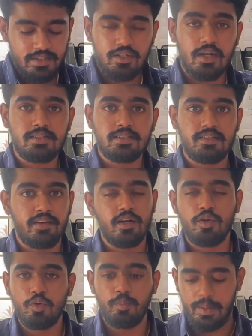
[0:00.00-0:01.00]
Physiology is
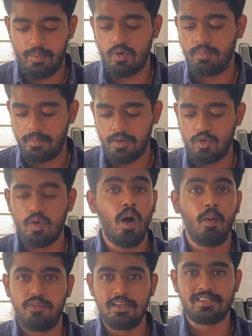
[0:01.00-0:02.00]
given to paper 1, paper 2,
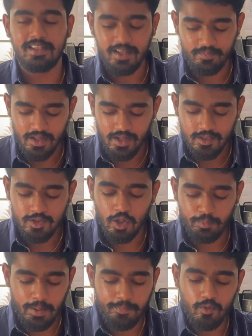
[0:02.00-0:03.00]
obviously. So
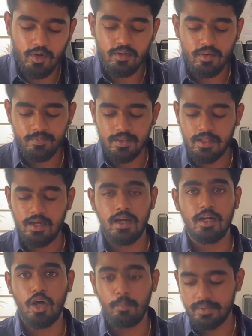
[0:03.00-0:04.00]
in paper 1,
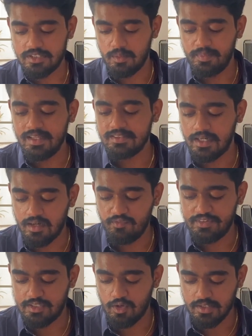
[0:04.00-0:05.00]
the topics will be general
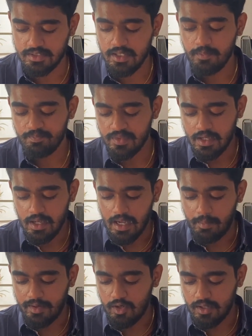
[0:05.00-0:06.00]
physiology,
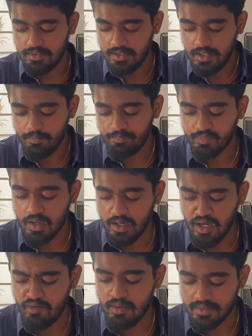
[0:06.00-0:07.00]
hematology,
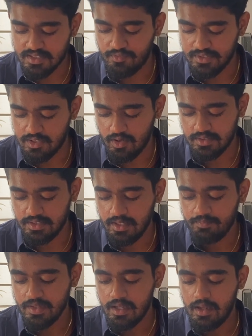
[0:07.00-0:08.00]
nerve and muscle
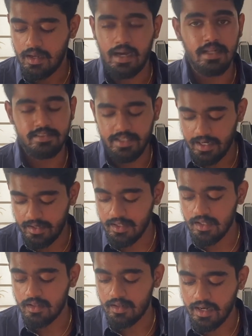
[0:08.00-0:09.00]
physiology,
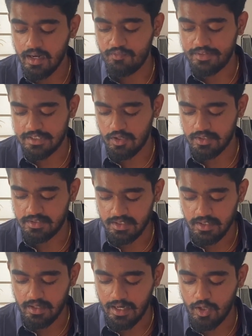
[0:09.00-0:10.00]
GAD, renal
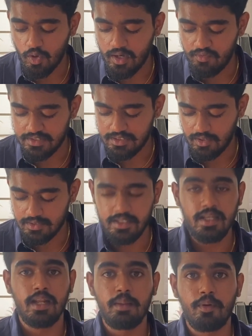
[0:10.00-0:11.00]
physiology, endocrine
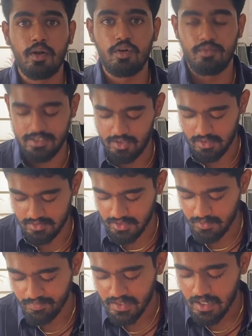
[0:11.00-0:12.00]
physiology, reproductive
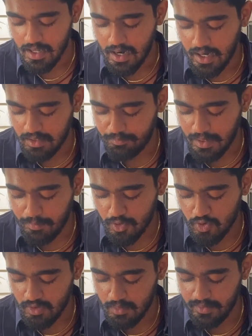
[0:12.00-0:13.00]
physiology. And in paper
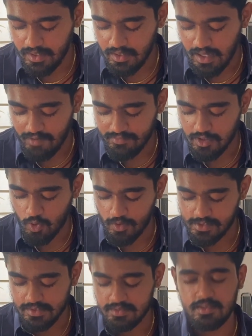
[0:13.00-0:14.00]
2, we'll be having the
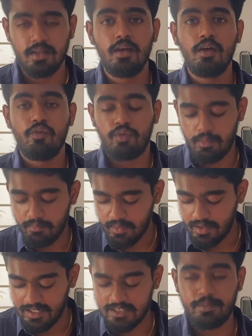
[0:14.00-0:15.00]
questions from
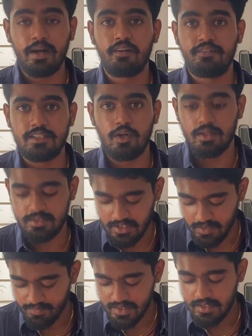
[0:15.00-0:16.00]
respiratory
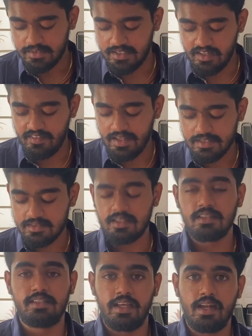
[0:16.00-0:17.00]
physiology, CVS,
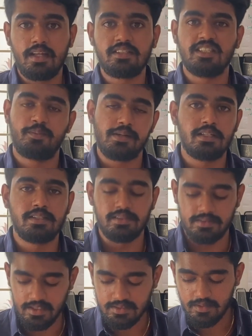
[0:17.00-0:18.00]
CNS, and special
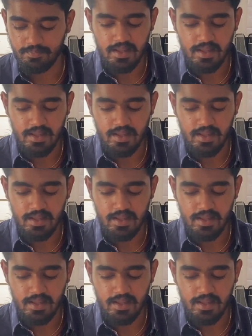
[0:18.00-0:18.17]
sensors.